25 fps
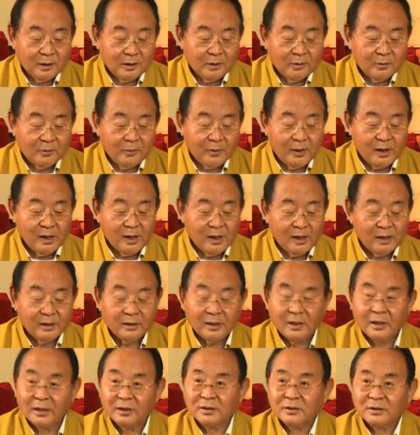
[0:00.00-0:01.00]

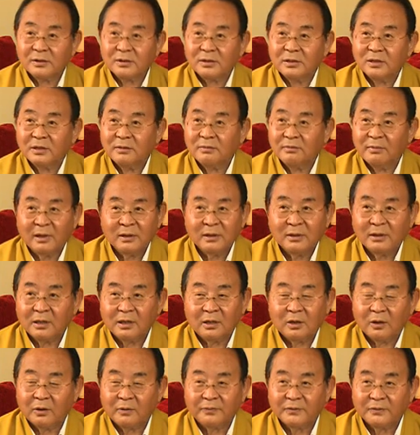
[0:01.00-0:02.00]
Whereas the
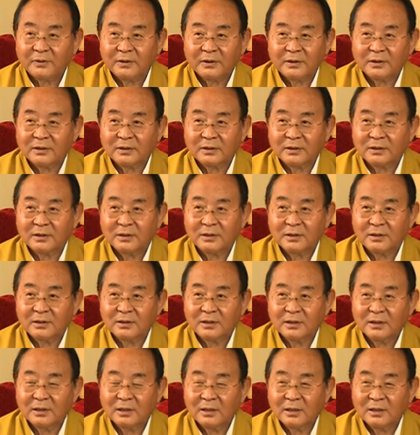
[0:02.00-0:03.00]
mandala offering
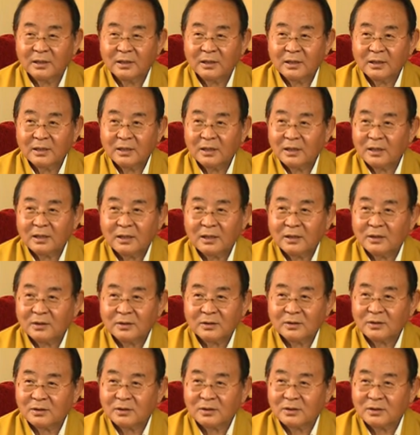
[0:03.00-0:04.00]

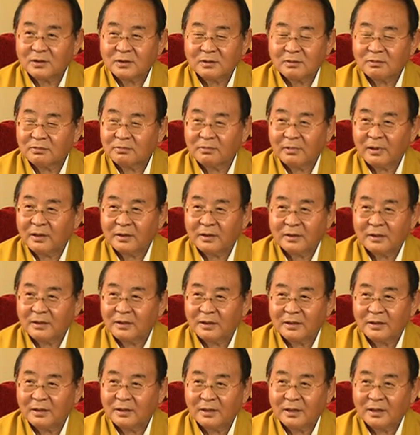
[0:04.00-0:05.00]
is
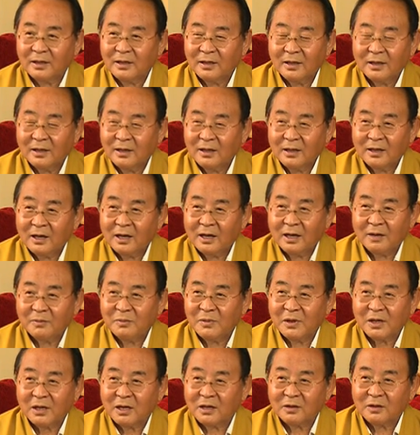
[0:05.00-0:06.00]
very, I
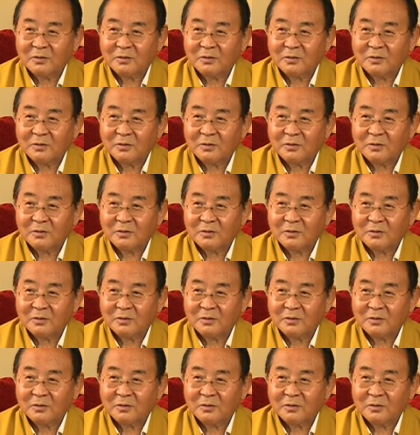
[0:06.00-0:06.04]
make